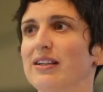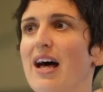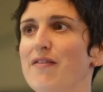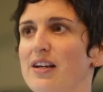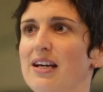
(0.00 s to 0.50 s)

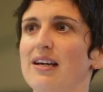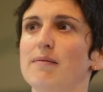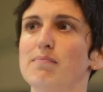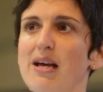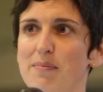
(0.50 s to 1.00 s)

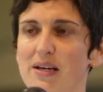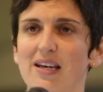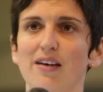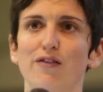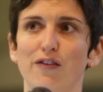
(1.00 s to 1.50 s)
leavening,
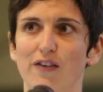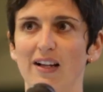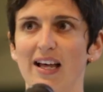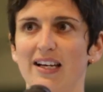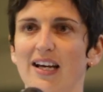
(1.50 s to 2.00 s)
maybe if you feel
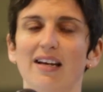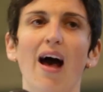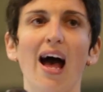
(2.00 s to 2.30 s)
like it.